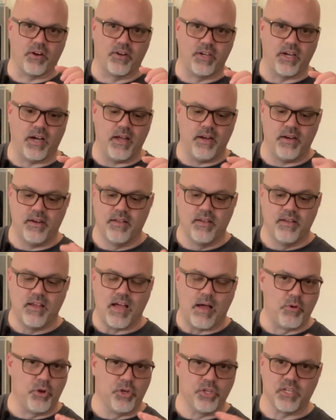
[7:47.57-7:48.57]
cut,
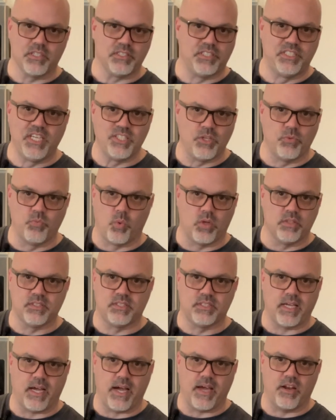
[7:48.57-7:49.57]
I'm only going to season one
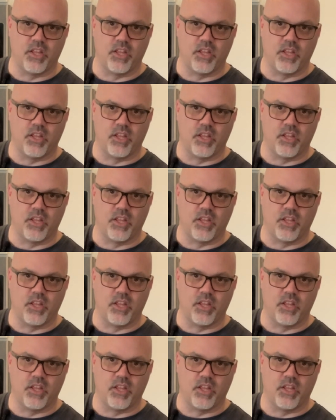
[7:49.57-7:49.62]
side.